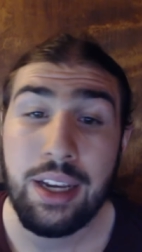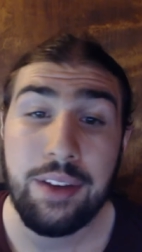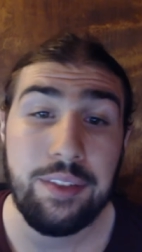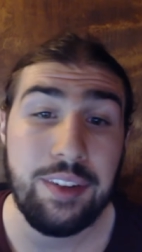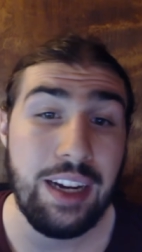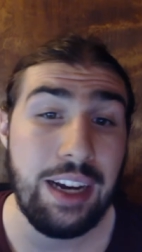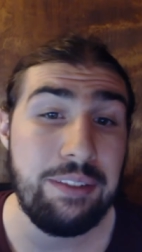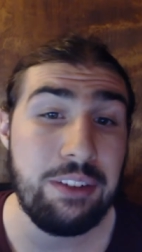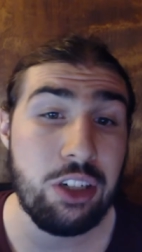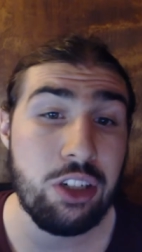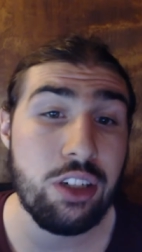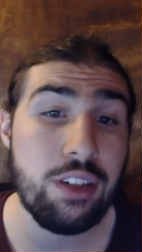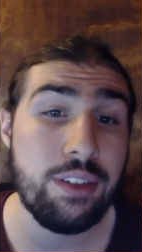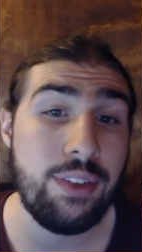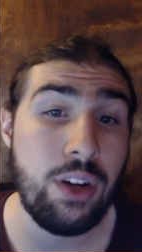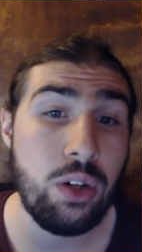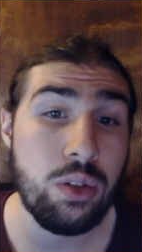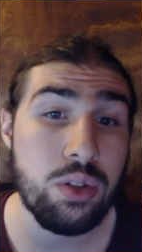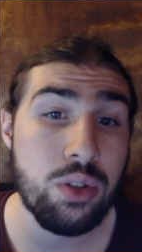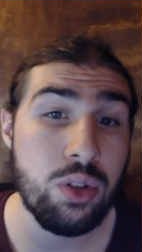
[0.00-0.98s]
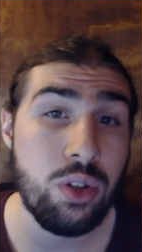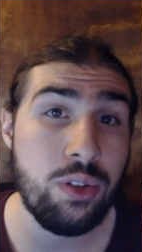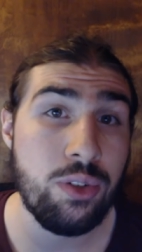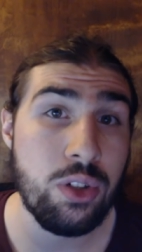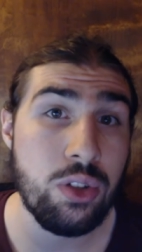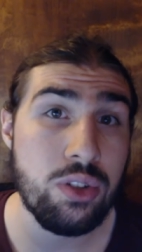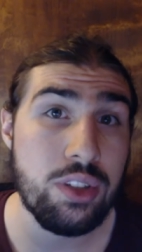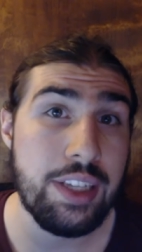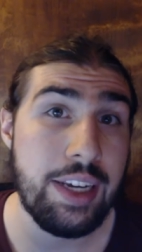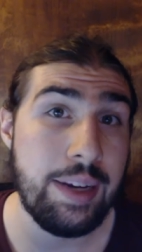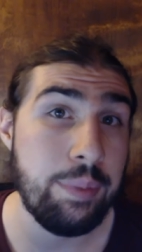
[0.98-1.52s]
If you haven't heard of old school
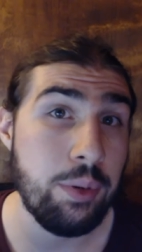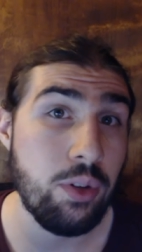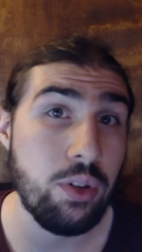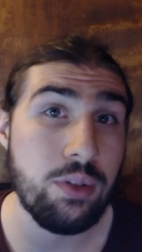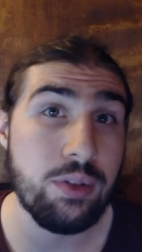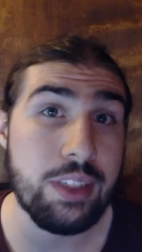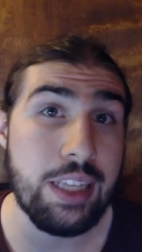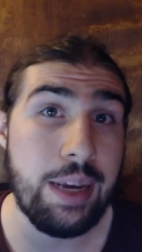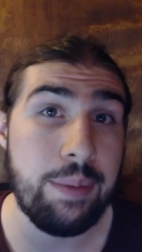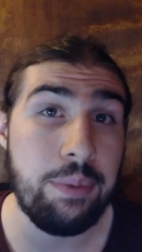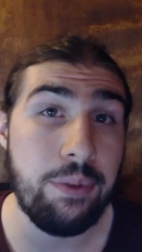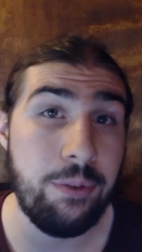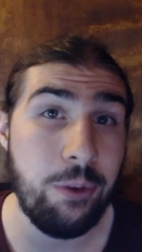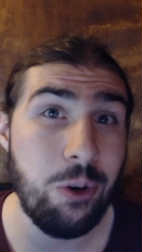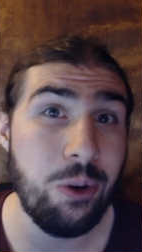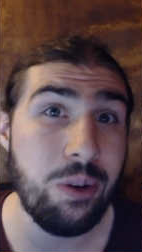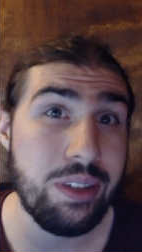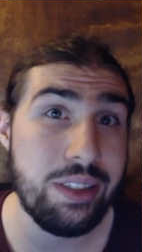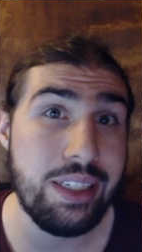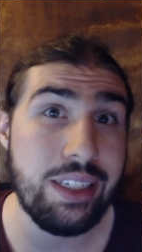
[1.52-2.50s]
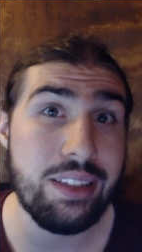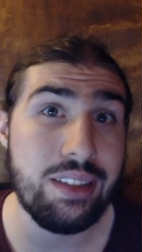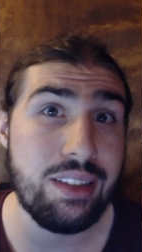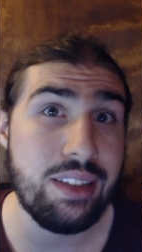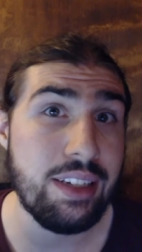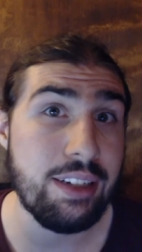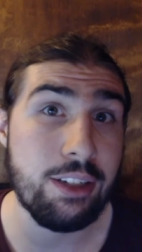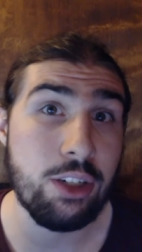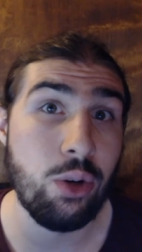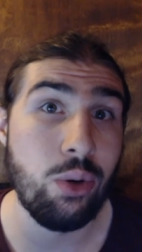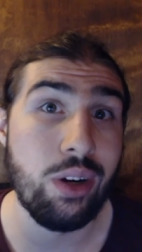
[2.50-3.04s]
RuneScape or RuneScape before, just
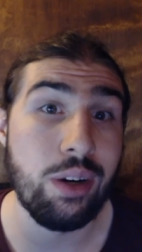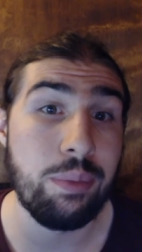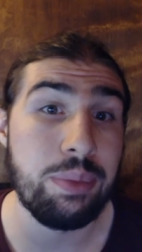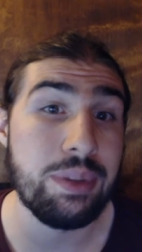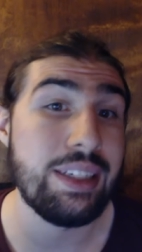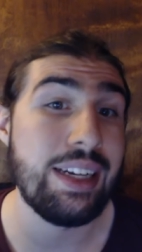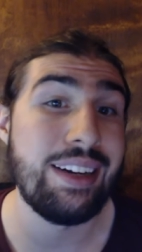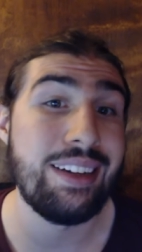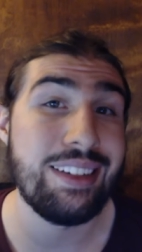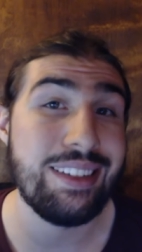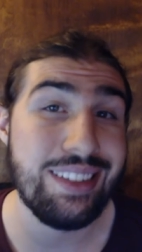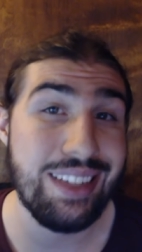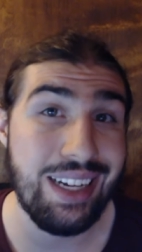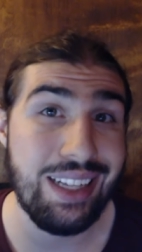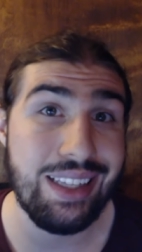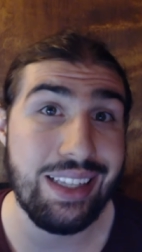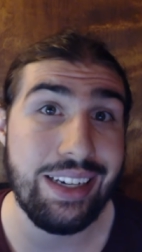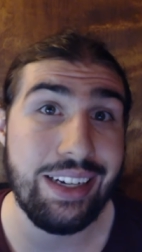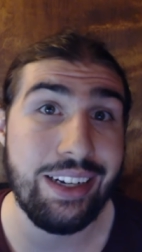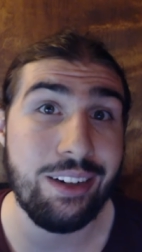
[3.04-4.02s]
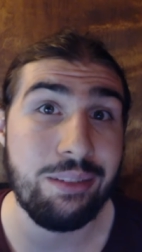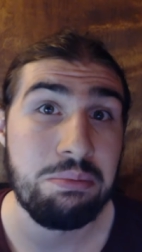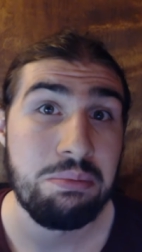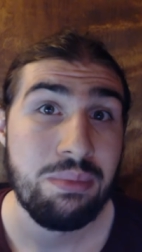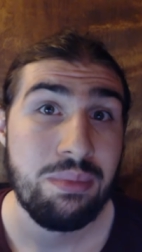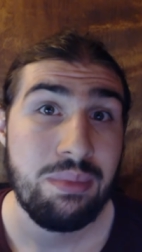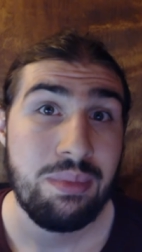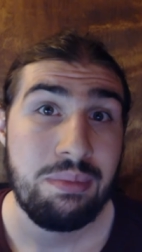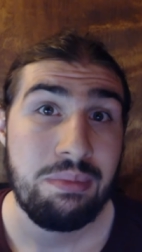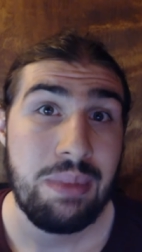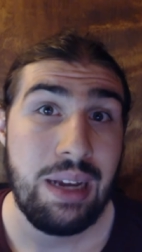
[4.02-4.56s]
ignore it. Pretend it's not there.
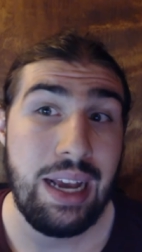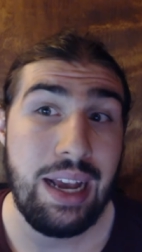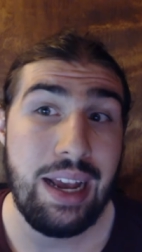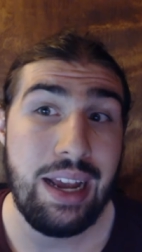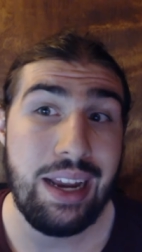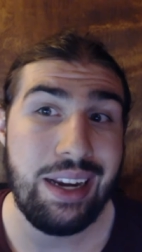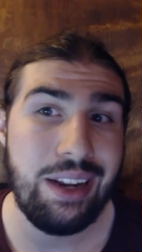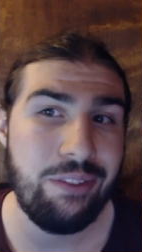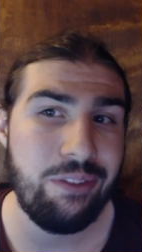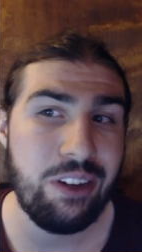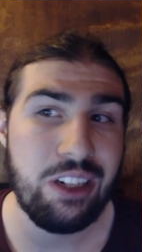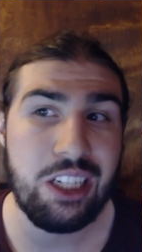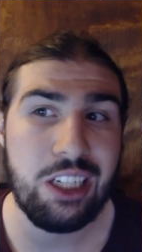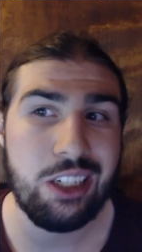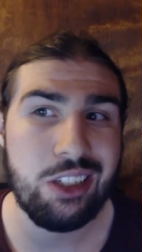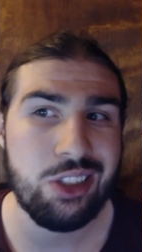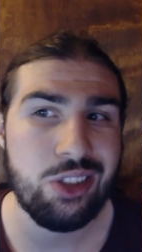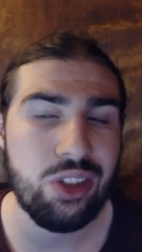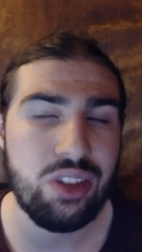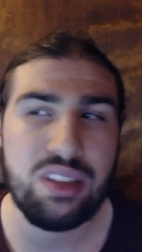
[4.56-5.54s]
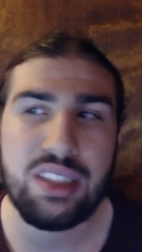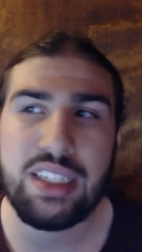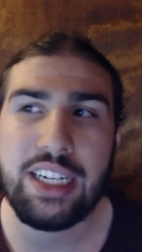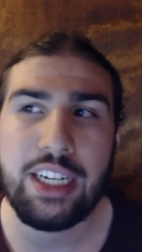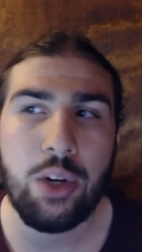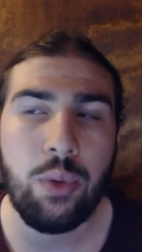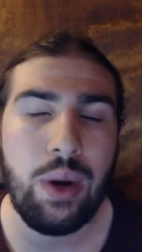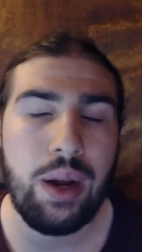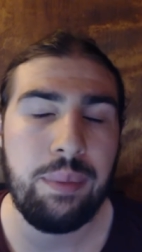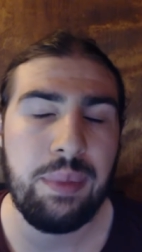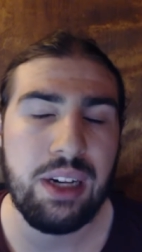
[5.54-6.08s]
And it really shouldn't
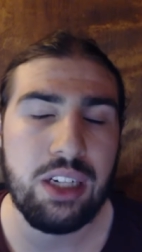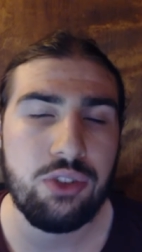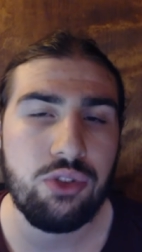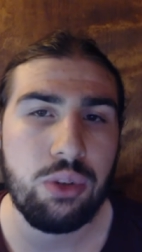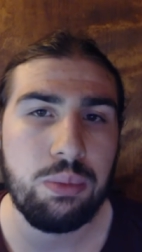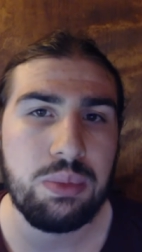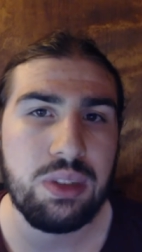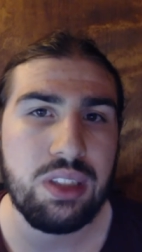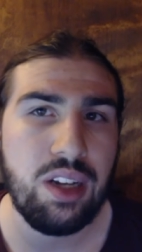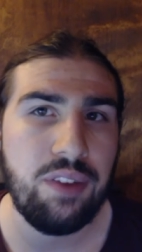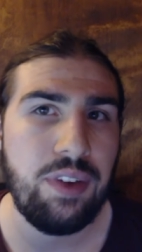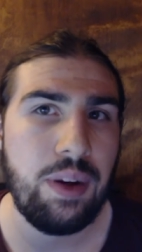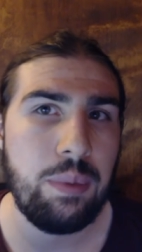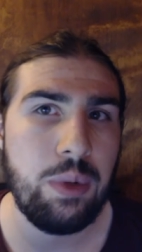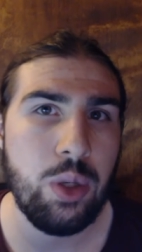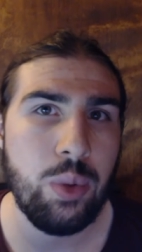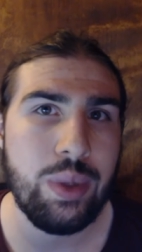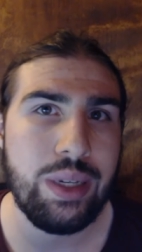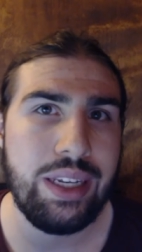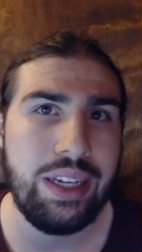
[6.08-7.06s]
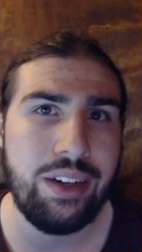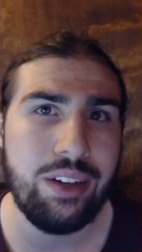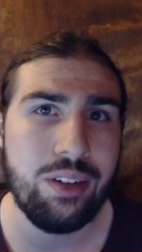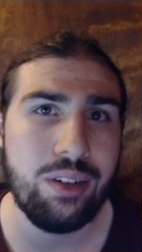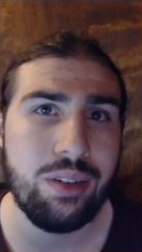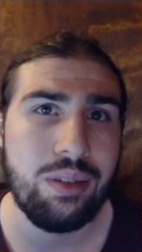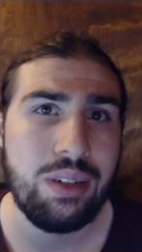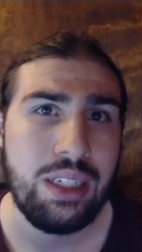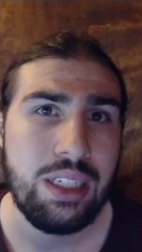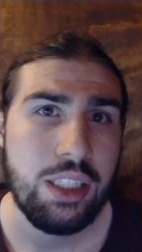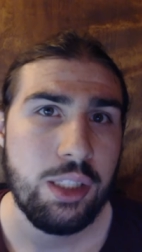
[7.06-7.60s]
take away much from stuff I'm doing
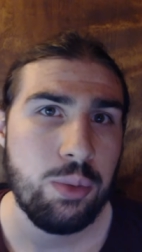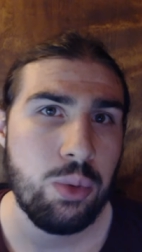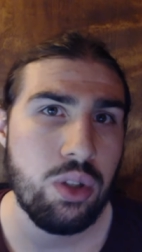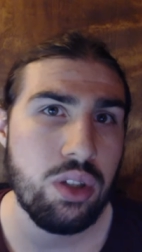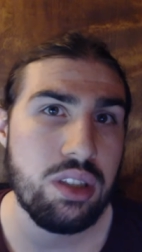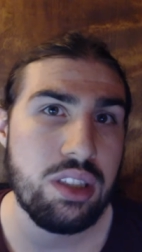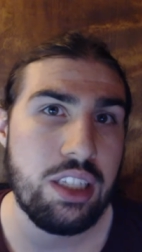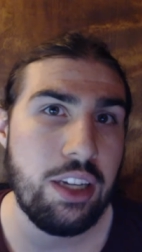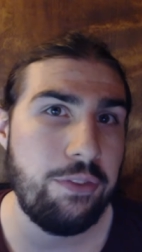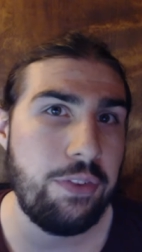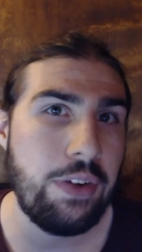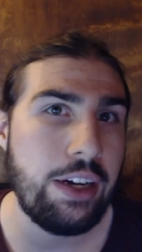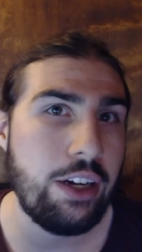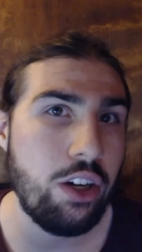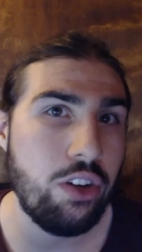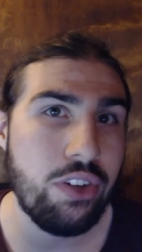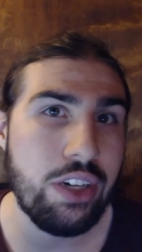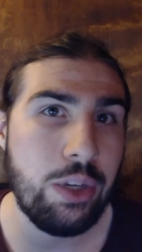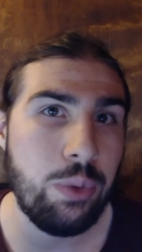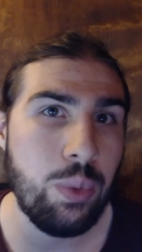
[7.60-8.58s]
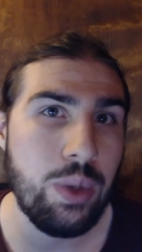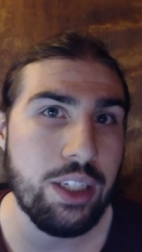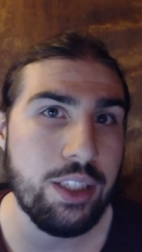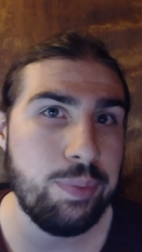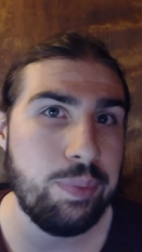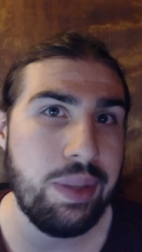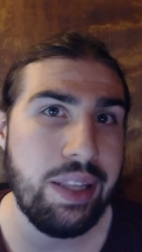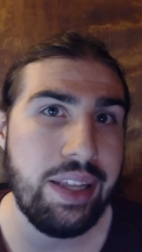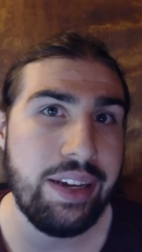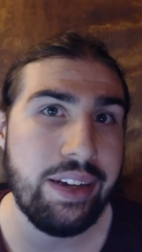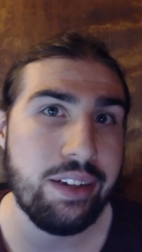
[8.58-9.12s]
here, or stuff I already was
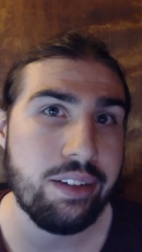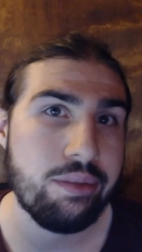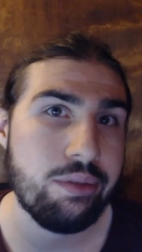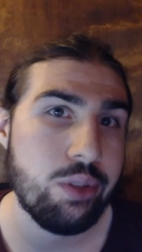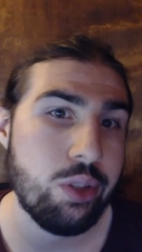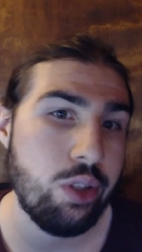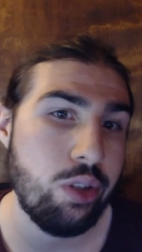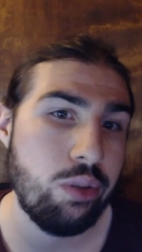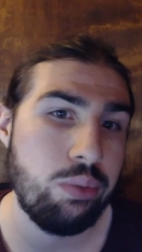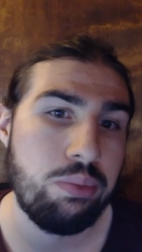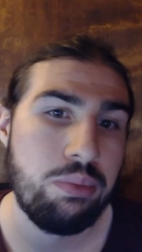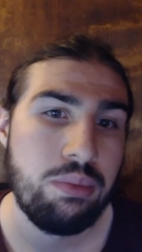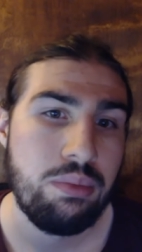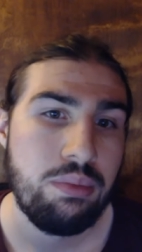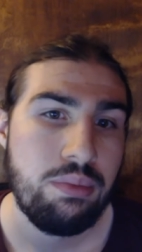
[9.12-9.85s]
playing, so